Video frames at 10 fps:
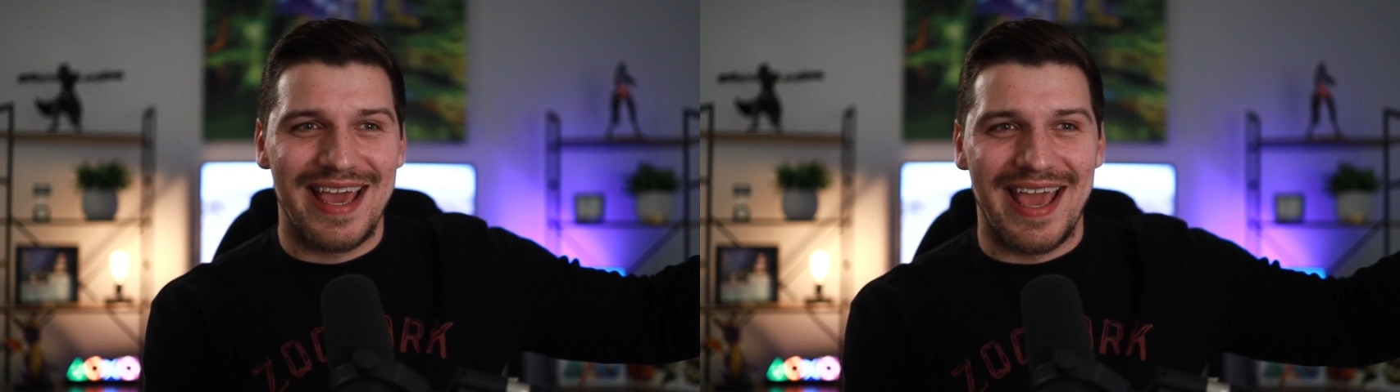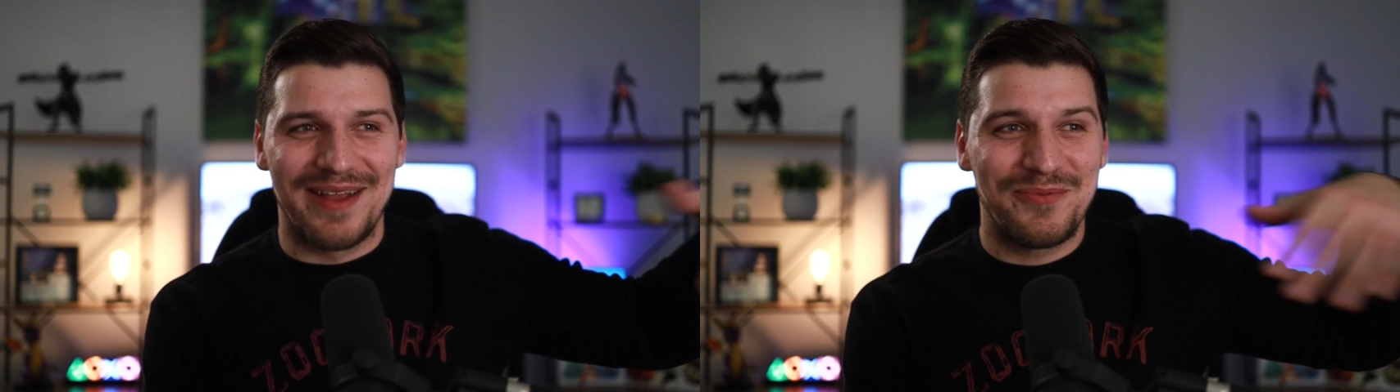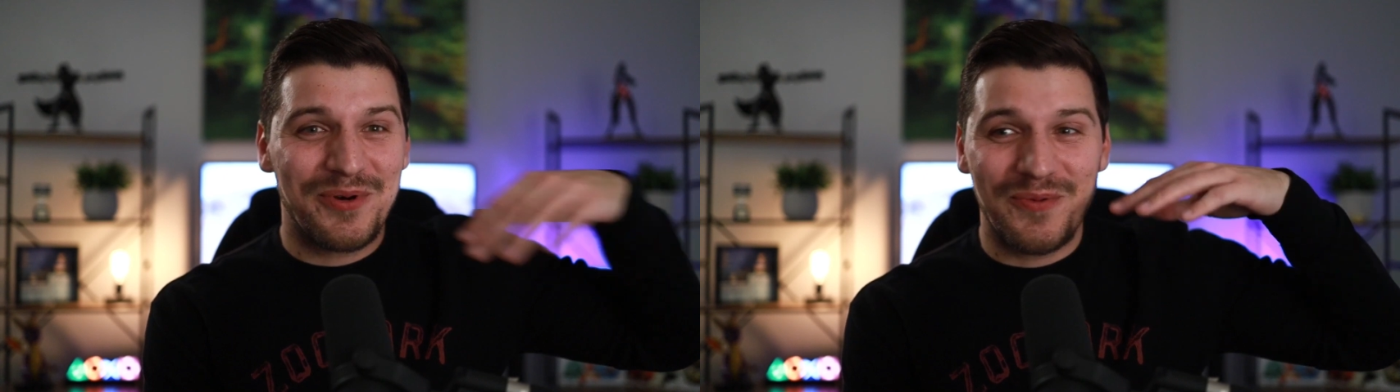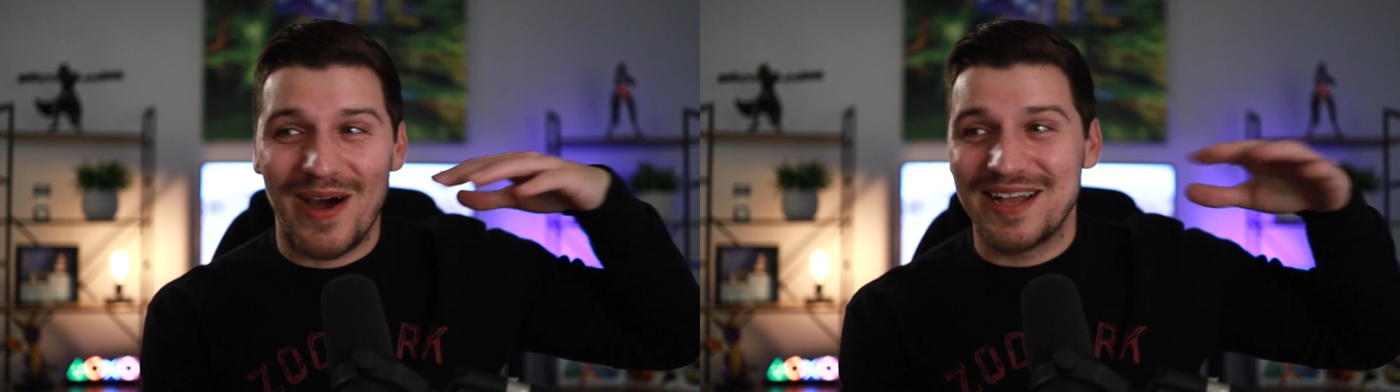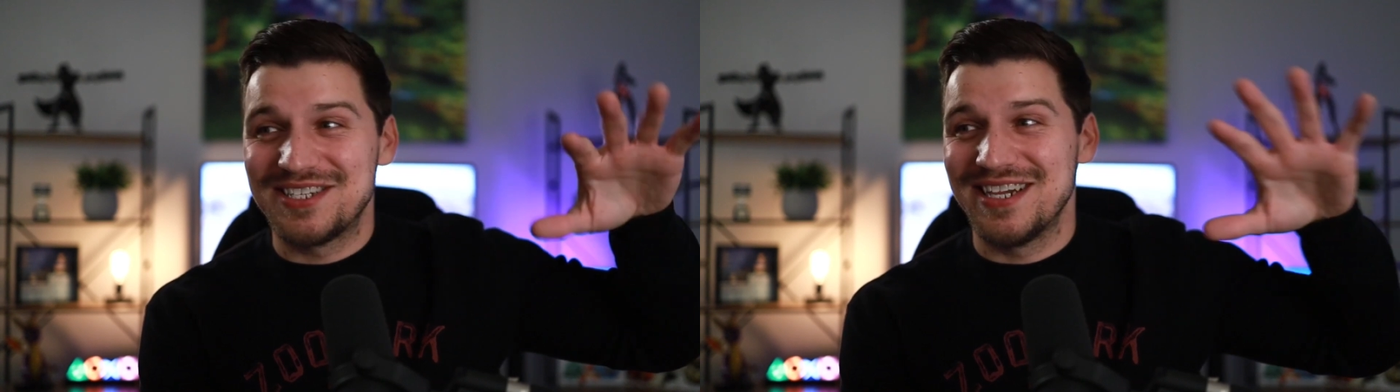And we're
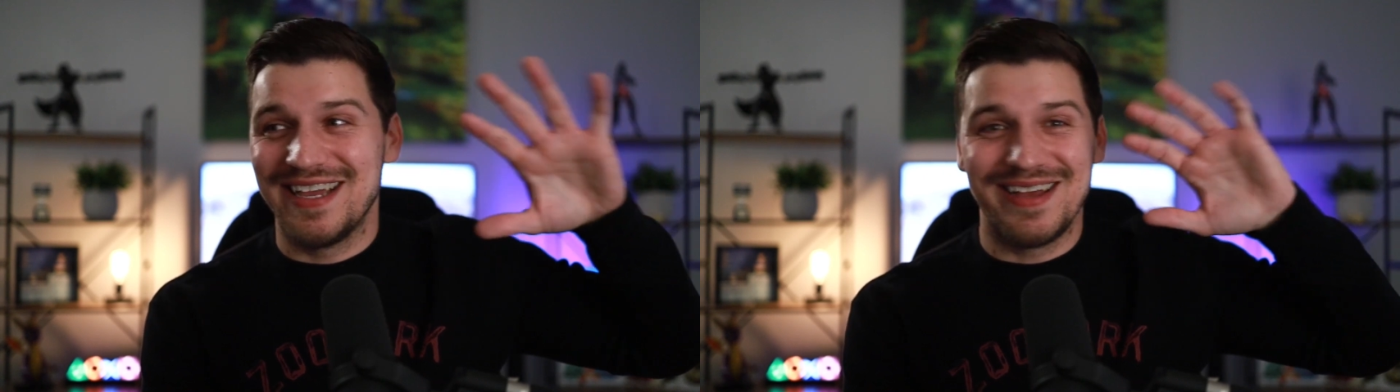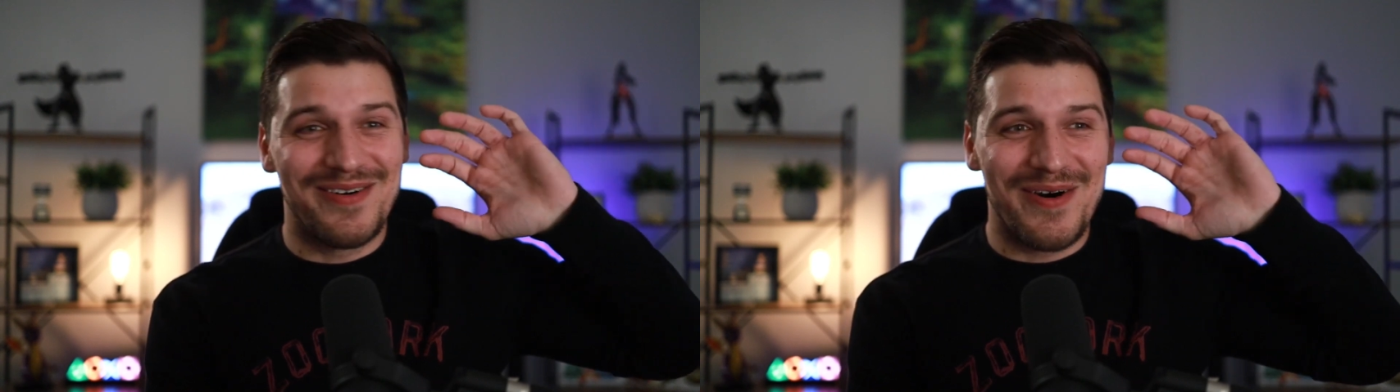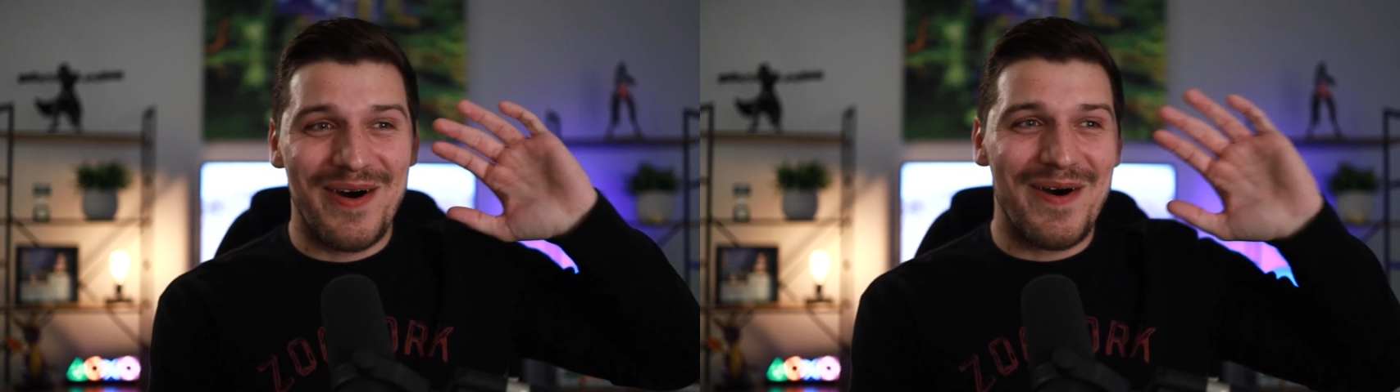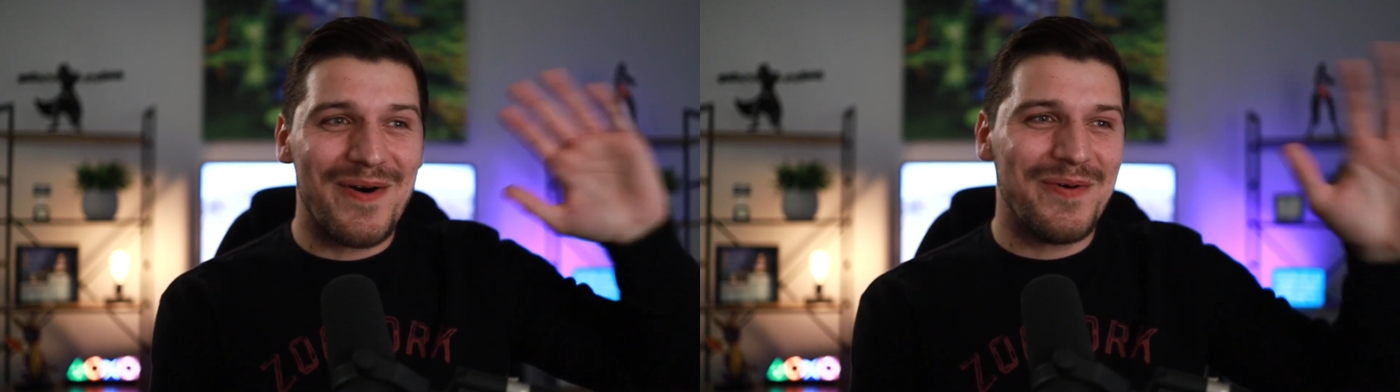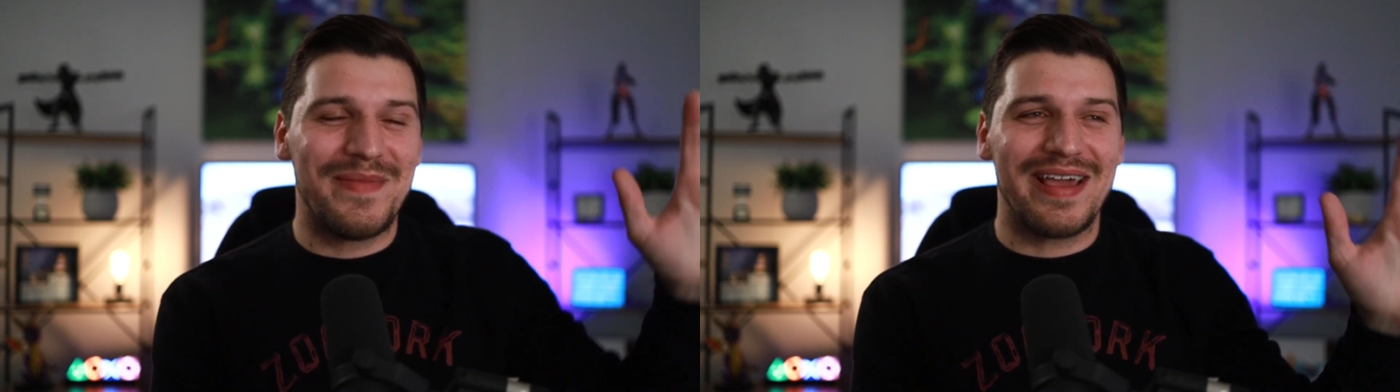watching,
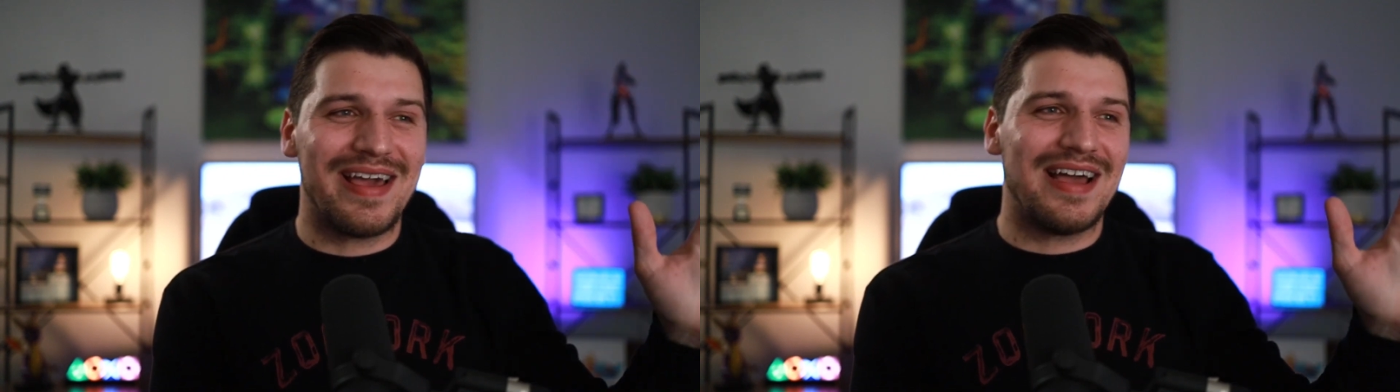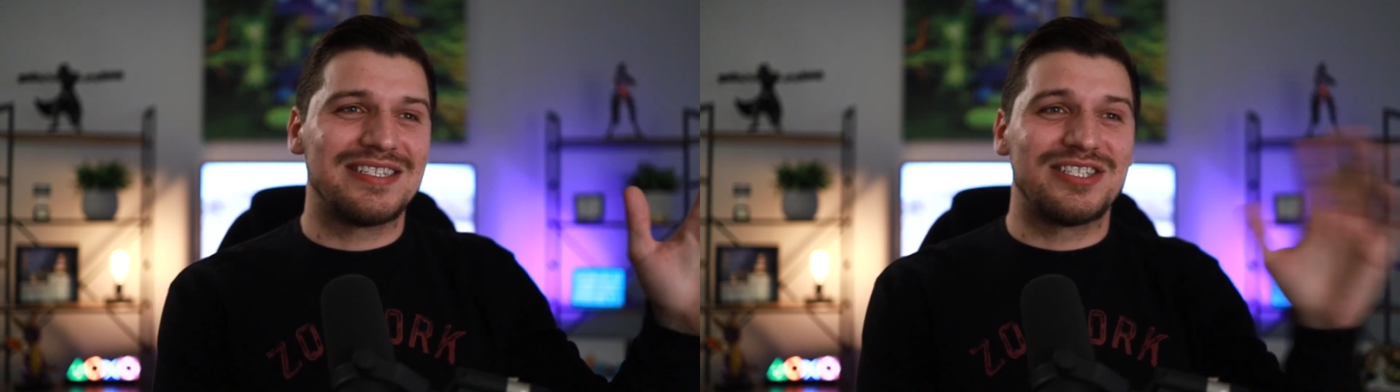oh my gosh,